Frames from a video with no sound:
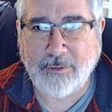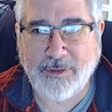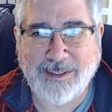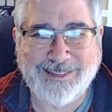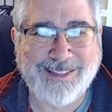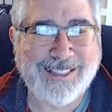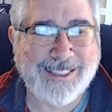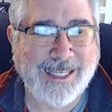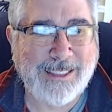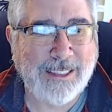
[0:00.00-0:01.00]
or these
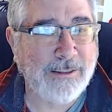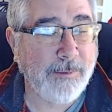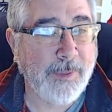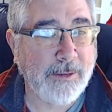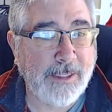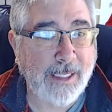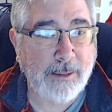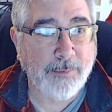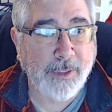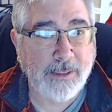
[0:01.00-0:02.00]
ideas have been
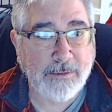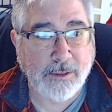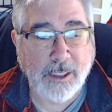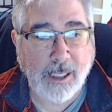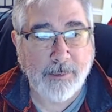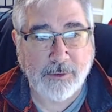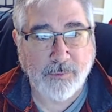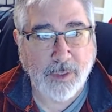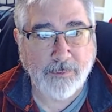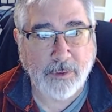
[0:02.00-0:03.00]
taking place in comics
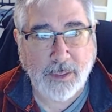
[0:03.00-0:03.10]
forever.